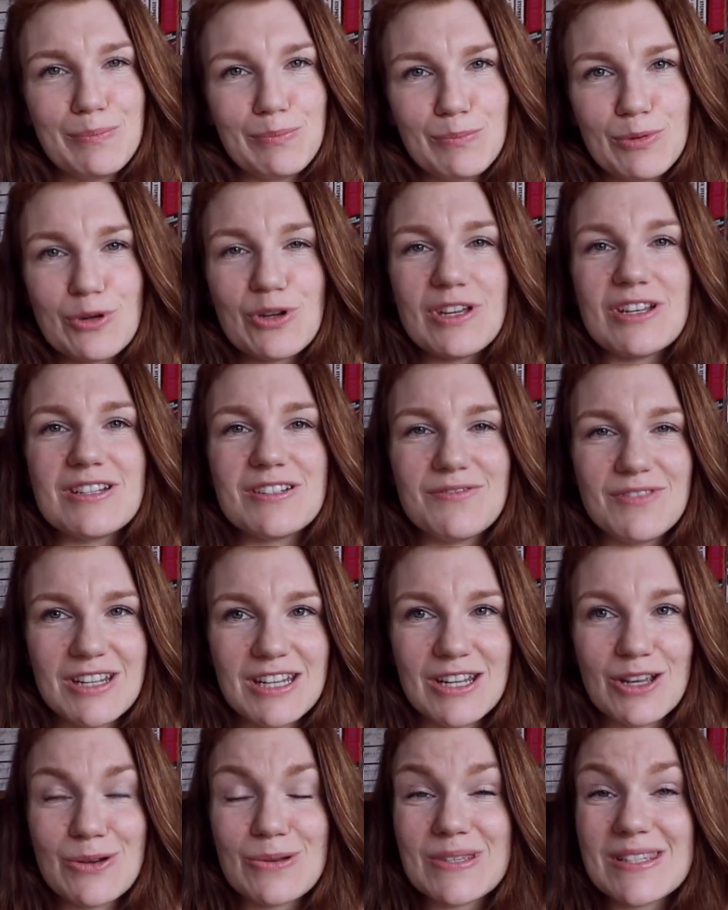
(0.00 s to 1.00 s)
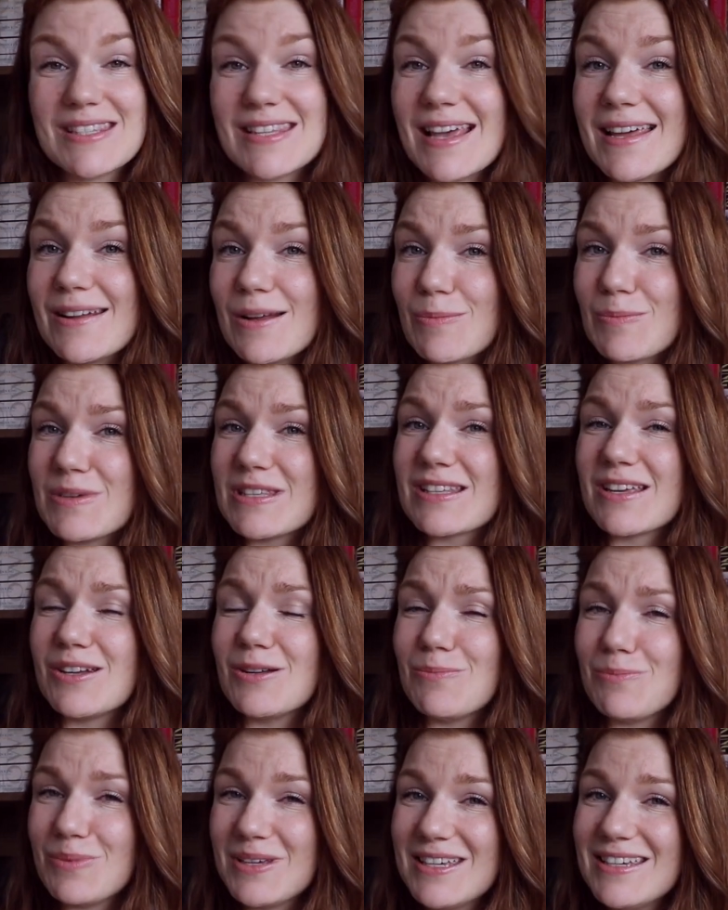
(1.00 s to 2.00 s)
bookish video setup is going
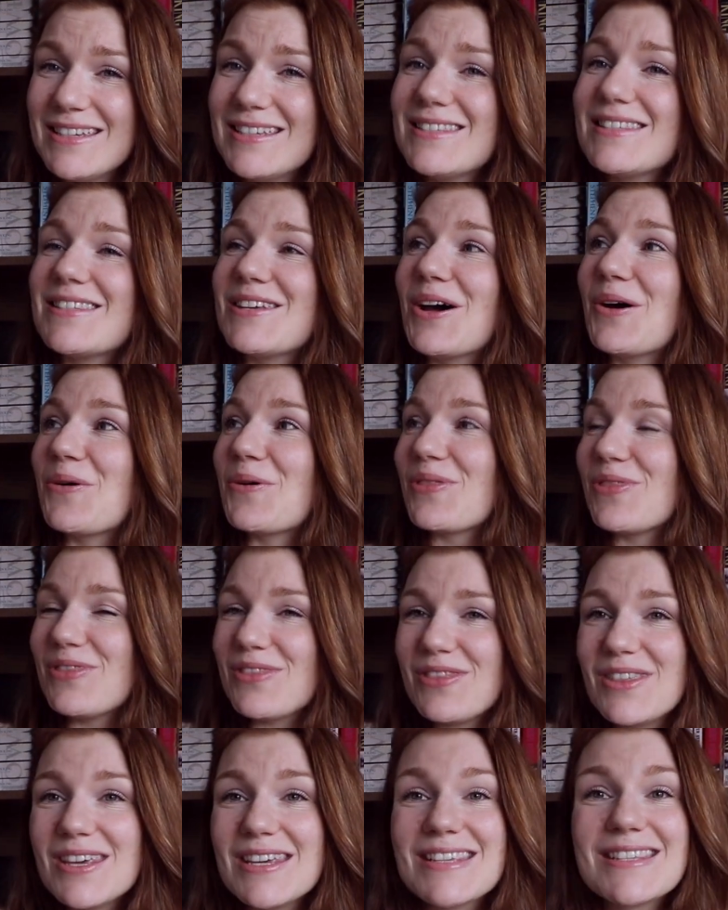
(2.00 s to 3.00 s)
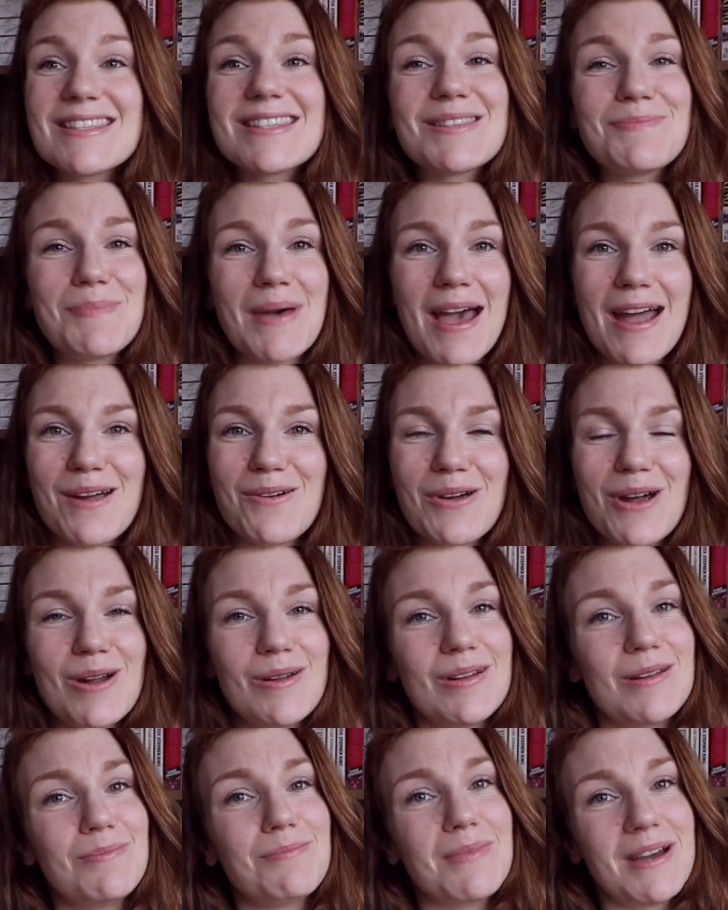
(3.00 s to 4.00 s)
to be, so this
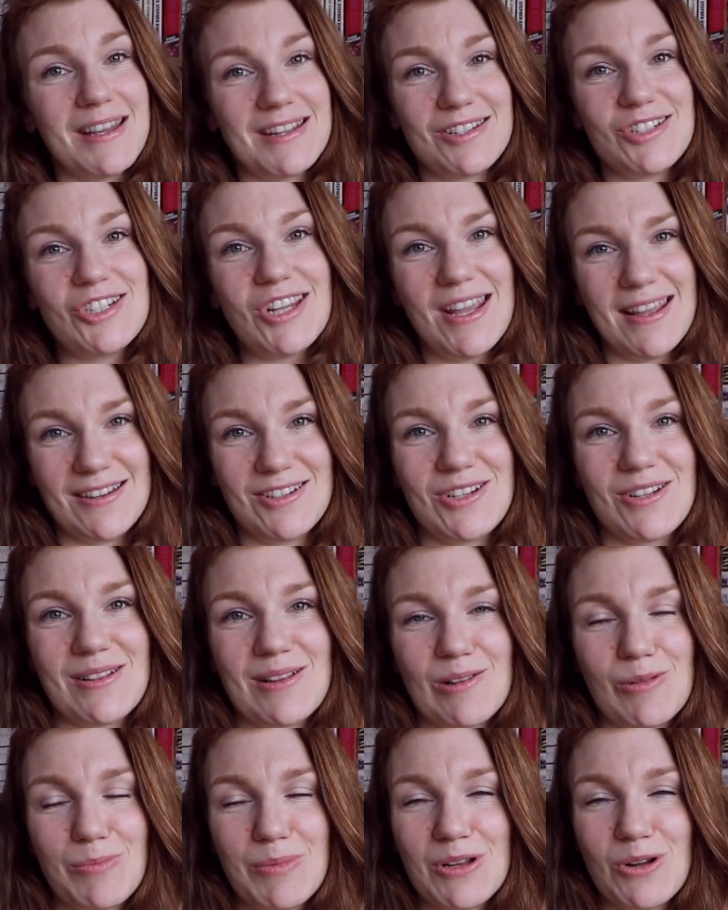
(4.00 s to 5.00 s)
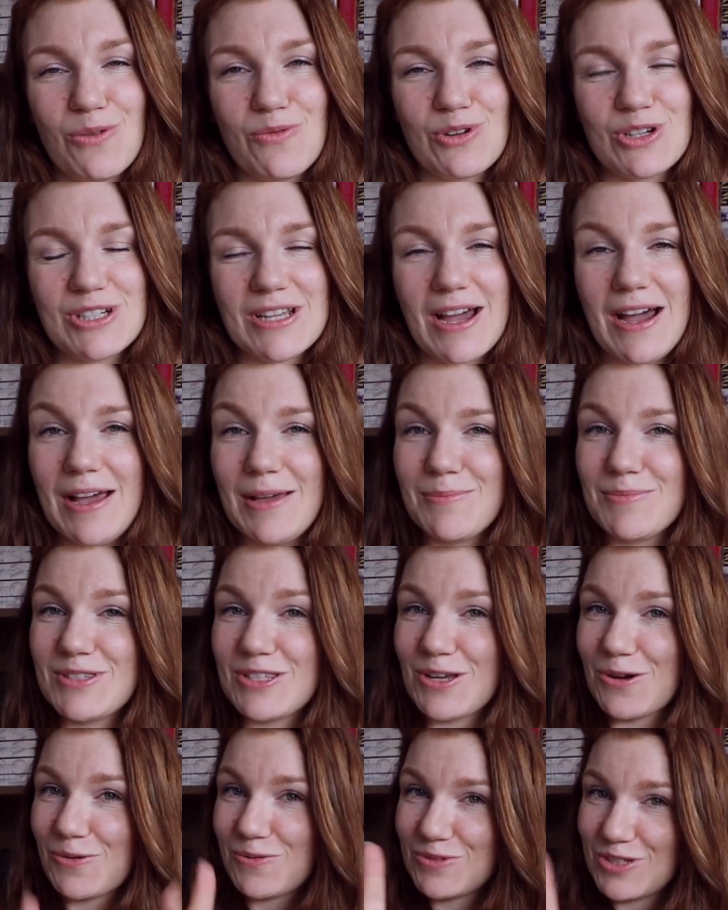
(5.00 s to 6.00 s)
background, it might change a little bit over time,
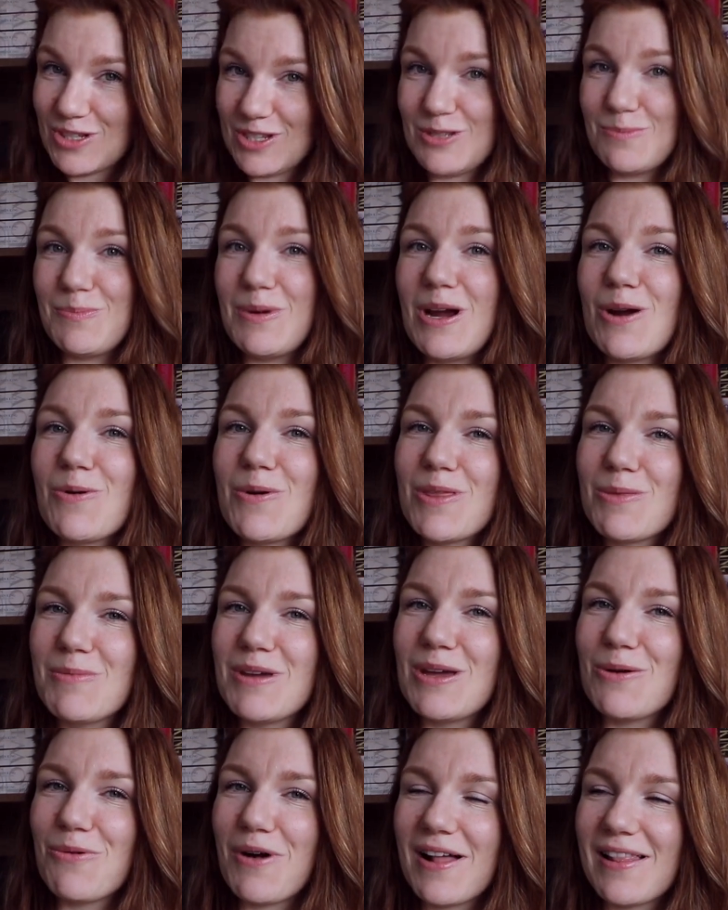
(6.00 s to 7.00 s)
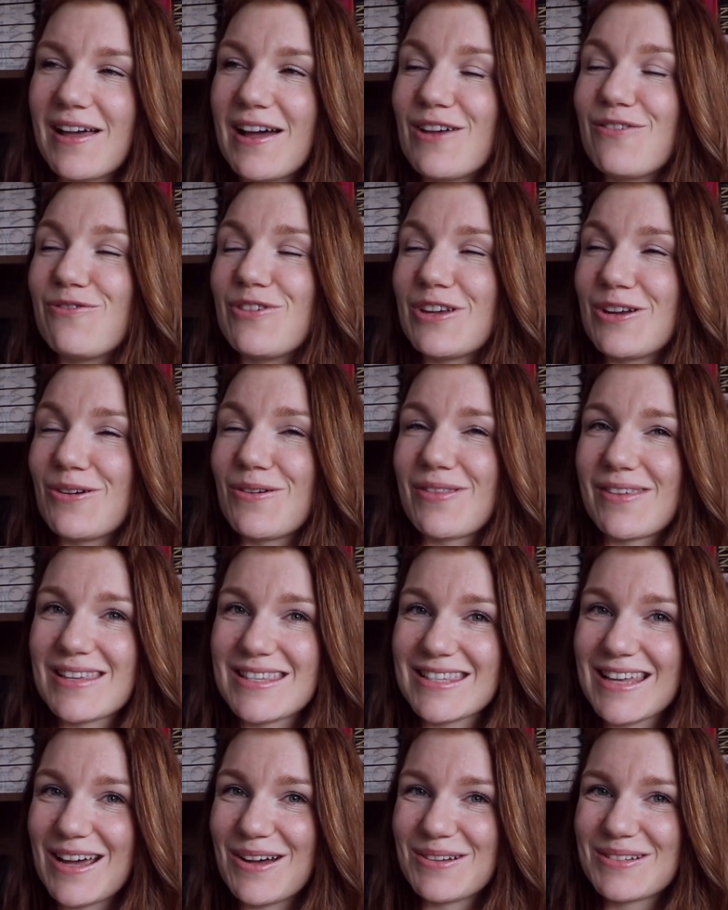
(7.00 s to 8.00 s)
so just bear with me while I figure
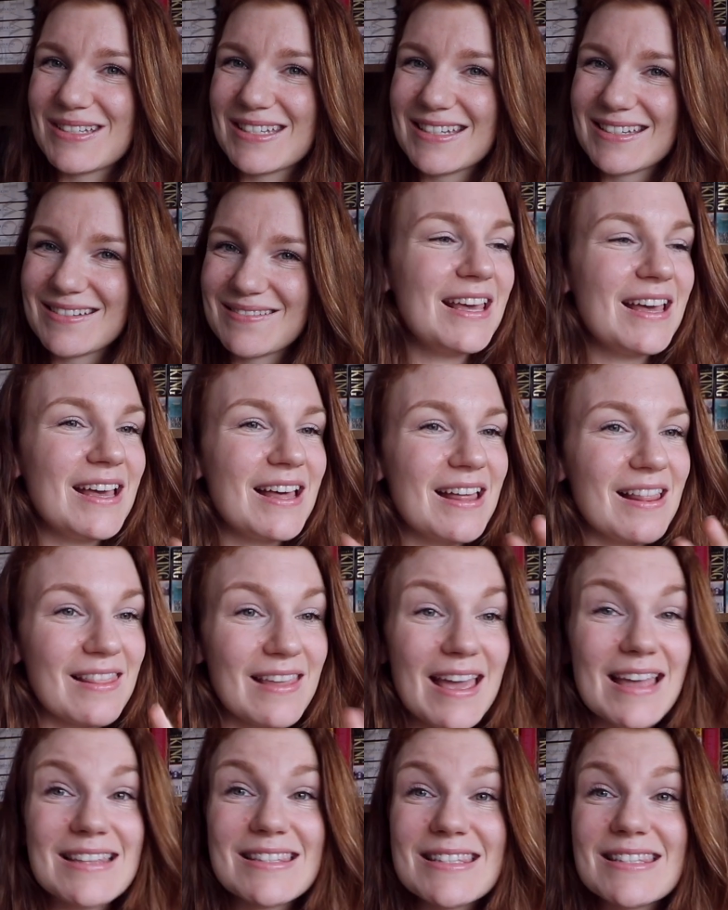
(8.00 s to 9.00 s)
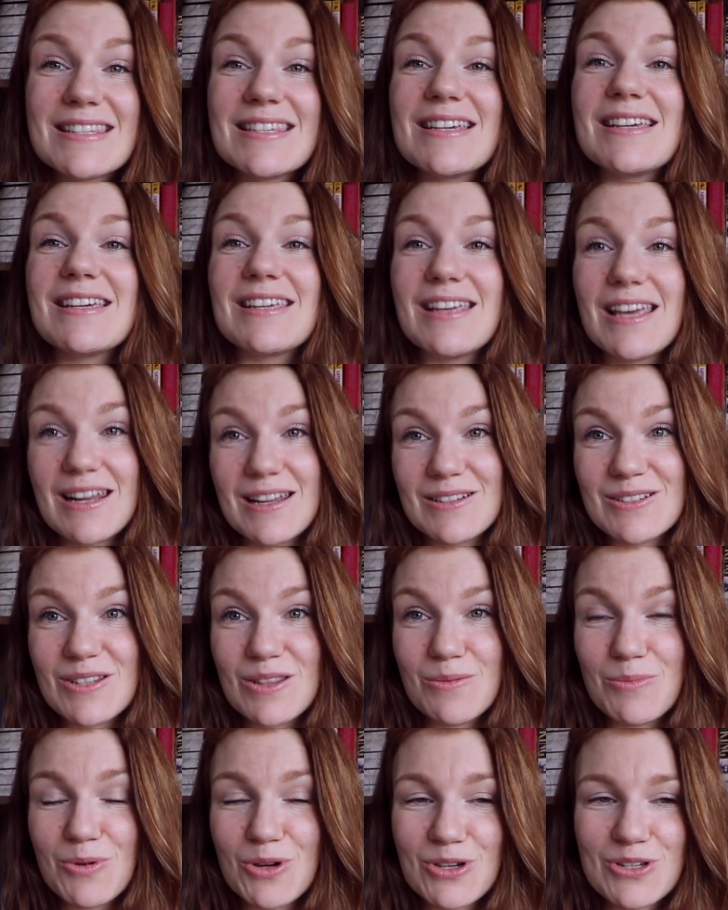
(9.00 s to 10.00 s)
this out. Let's get into
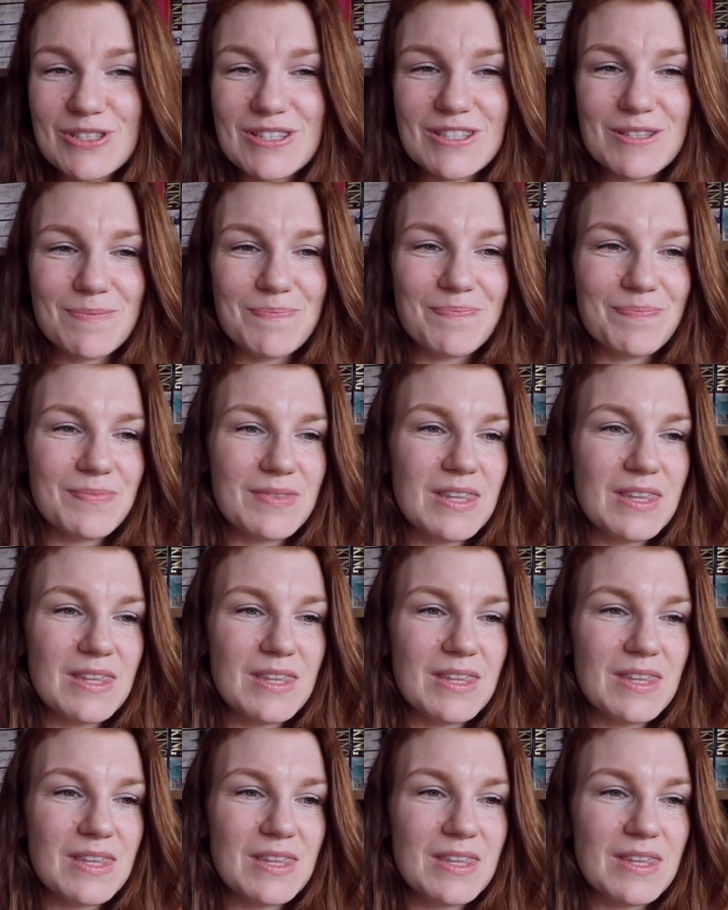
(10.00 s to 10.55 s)
the books.